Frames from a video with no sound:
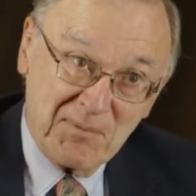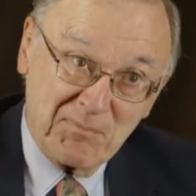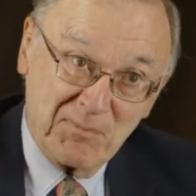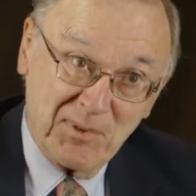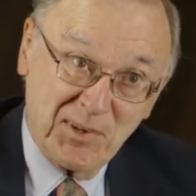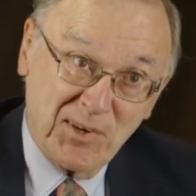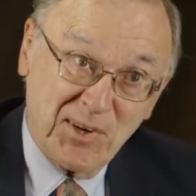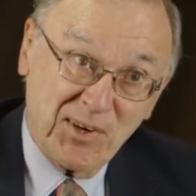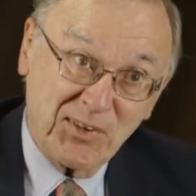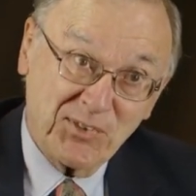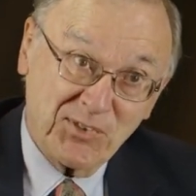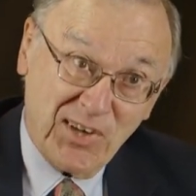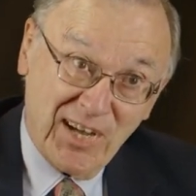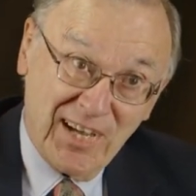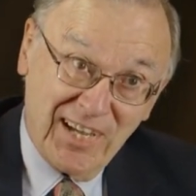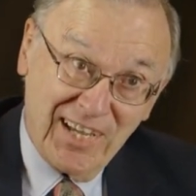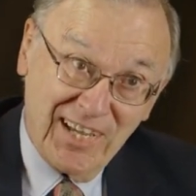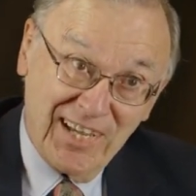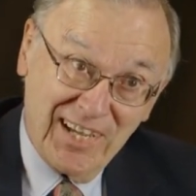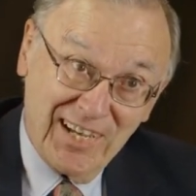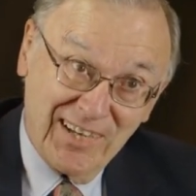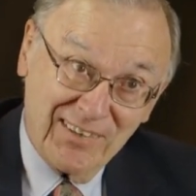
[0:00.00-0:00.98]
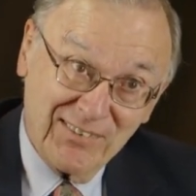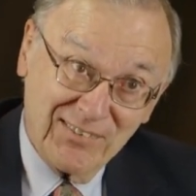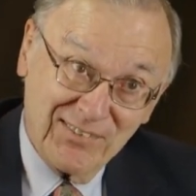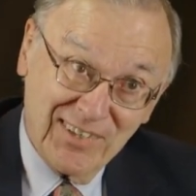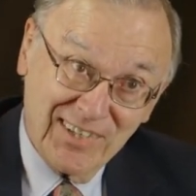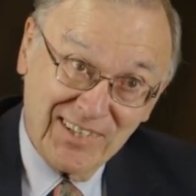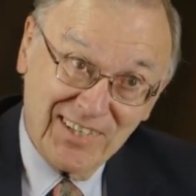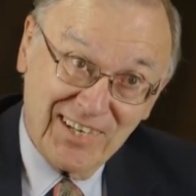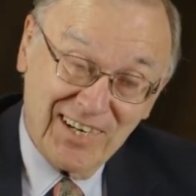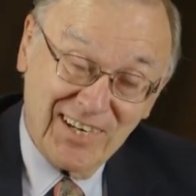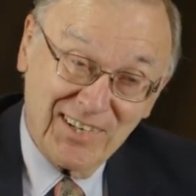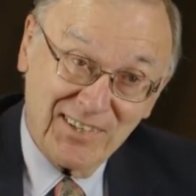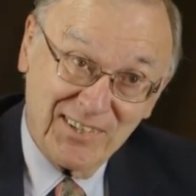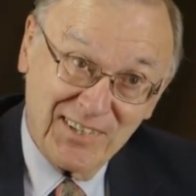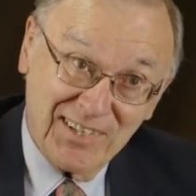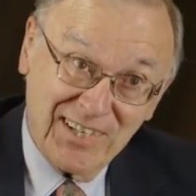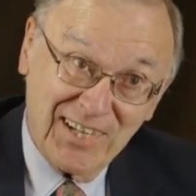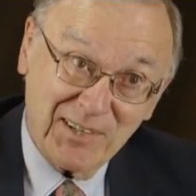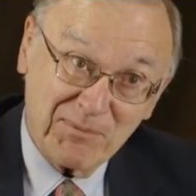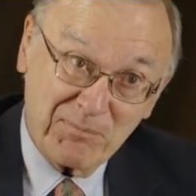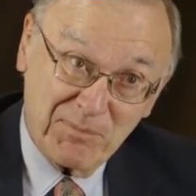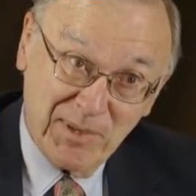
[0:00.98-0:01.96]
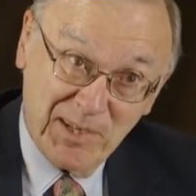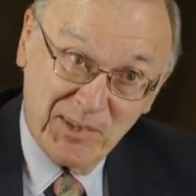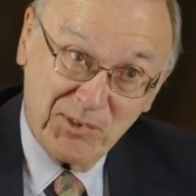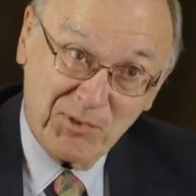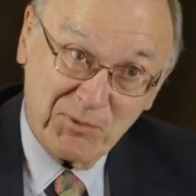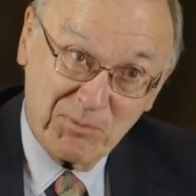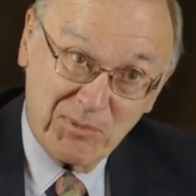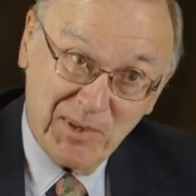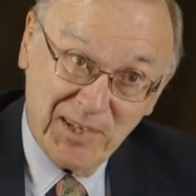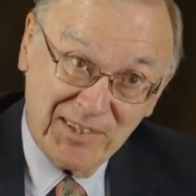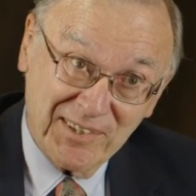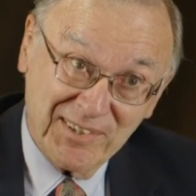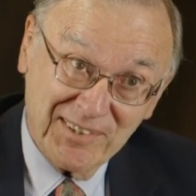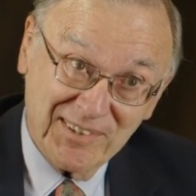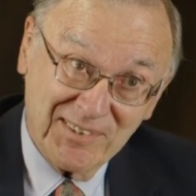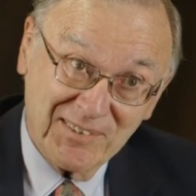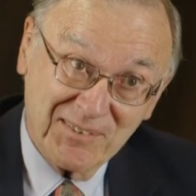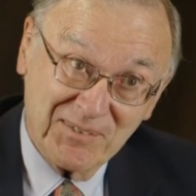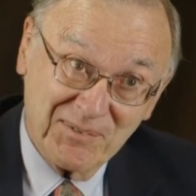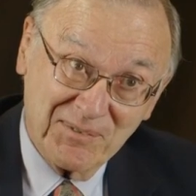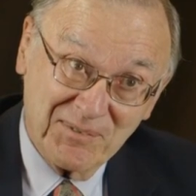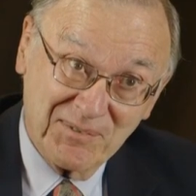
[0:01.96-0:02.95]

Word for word: because I have a cardiac pacemaker